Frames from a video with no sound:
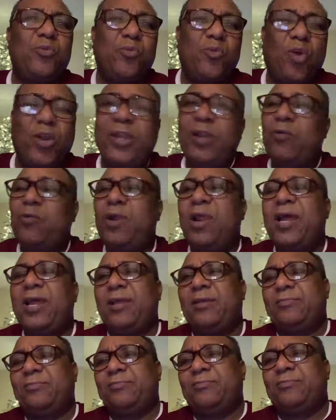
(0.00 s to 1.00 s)
run
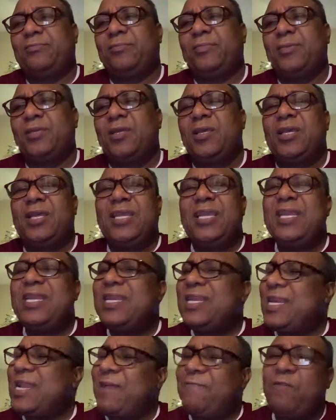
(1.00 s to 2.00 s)
around. He
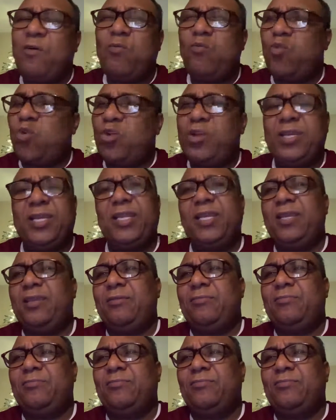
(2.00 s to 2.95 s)
never one day.